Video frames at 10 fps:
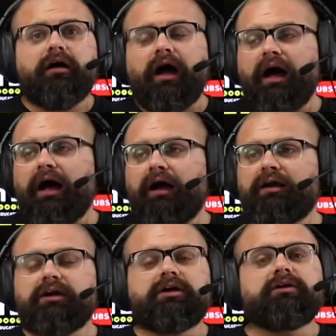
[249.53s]

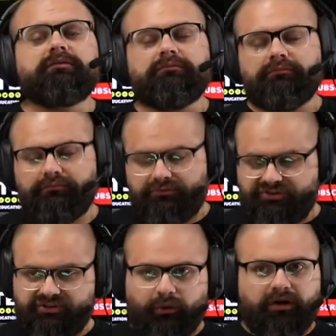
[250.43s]
can
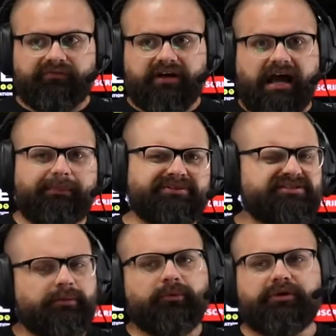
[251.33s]
sort of accomplish
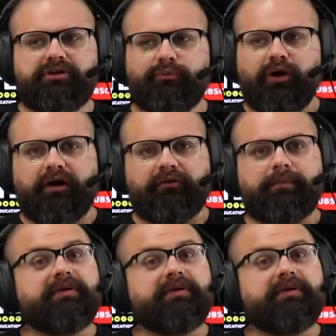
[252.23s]
some of what you want, right?